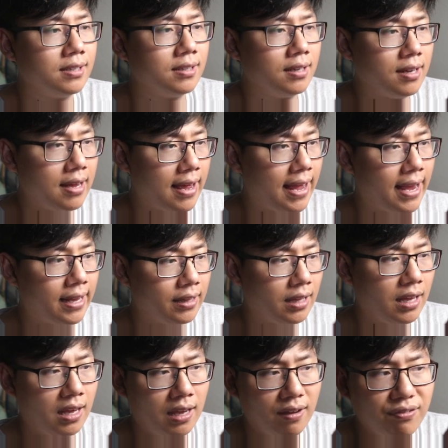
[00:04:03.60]
And
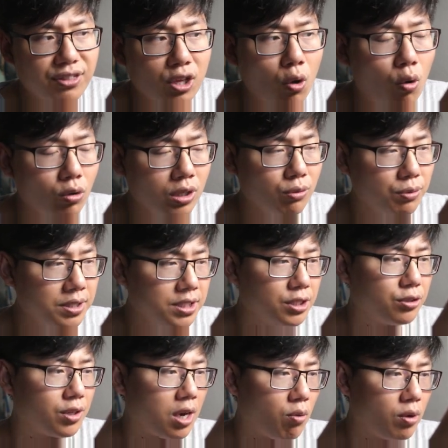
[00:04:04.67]
if the only reason you're
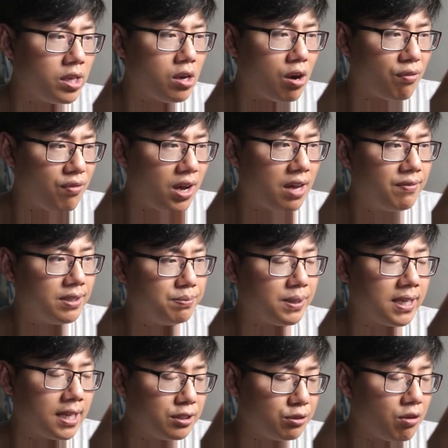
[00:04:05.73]
not running R5 is
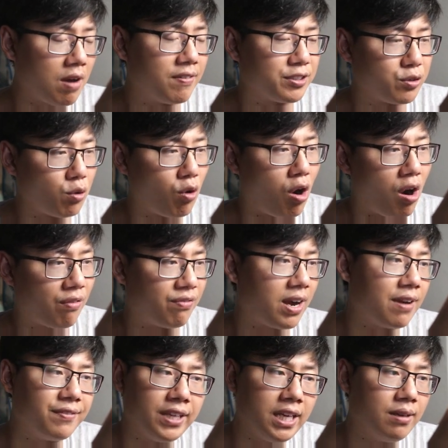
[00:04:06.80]
because you don't have a solo
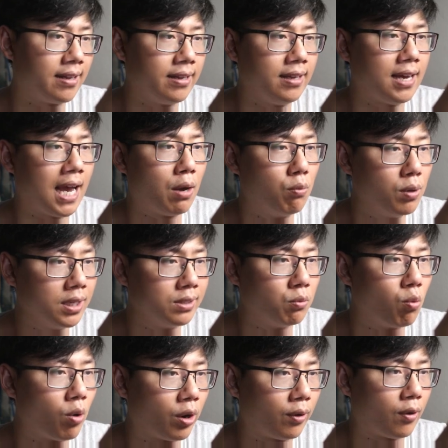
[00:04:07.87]
R5 team, I would
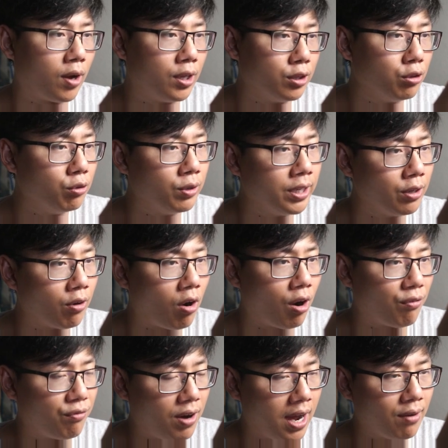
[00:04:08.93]
work on doing your
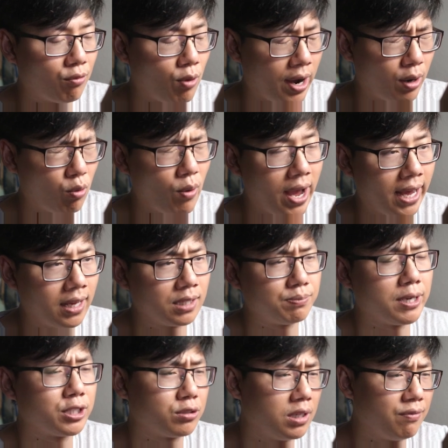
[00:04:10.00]
R5 right away,
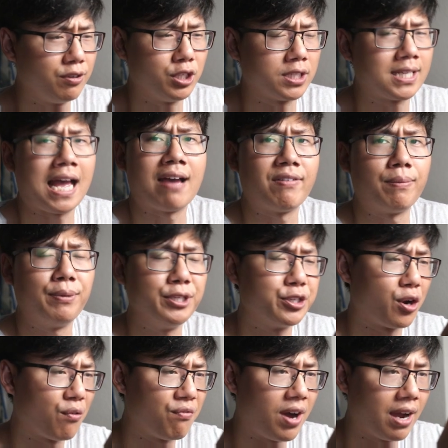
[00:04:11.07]
especially if you just have a
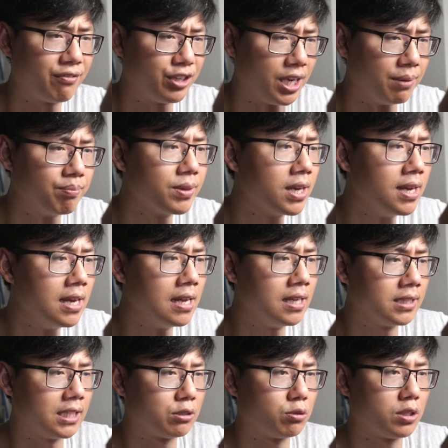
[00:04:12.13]
BJR5 team.
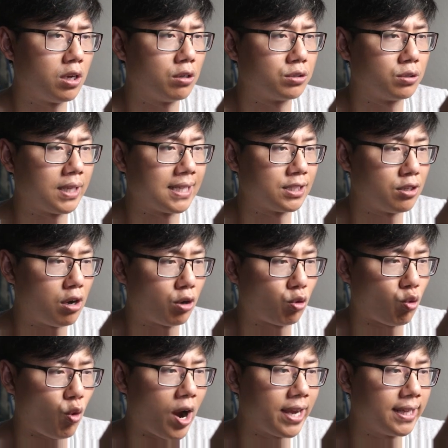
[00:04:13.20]
This one also that's not
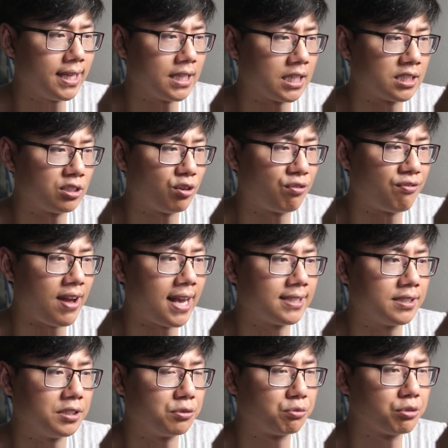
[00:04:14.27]
grinded, that's your
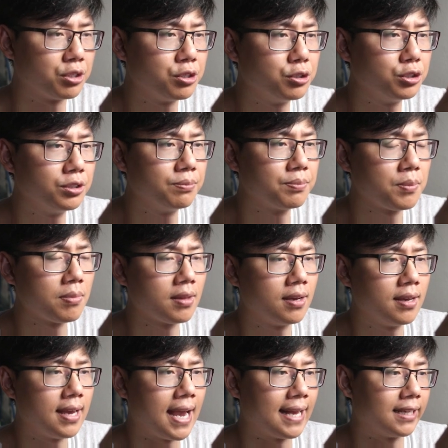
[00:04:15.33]
fastest rune,
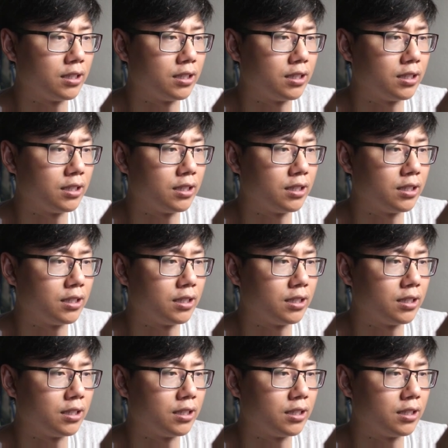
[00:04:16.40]
and another